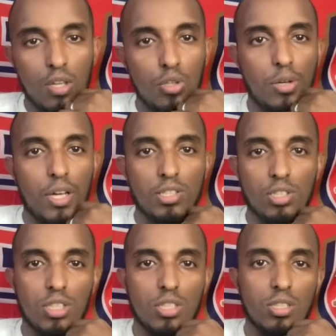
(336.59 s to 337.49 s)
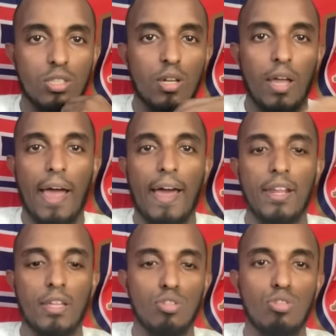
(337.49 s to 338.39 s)
You guys are just
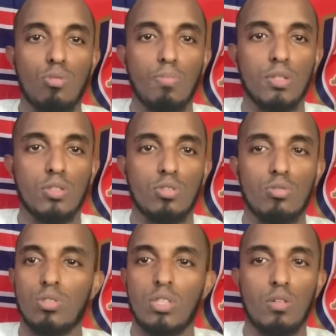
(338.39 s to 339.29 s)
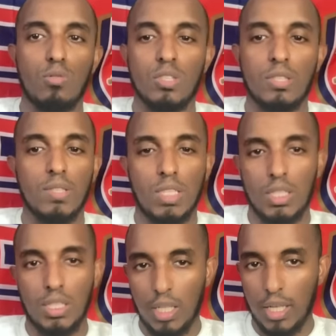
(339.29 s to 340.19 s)
adding 2 plus 2 to equal
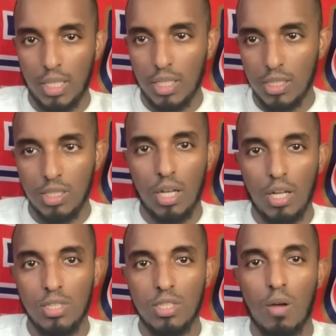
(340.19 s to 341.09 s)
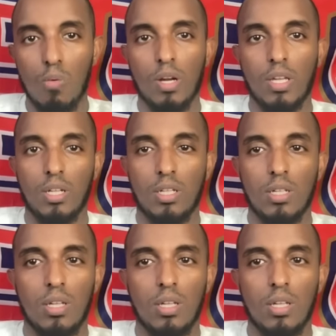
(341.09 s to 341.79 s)
17. Like, it's not working.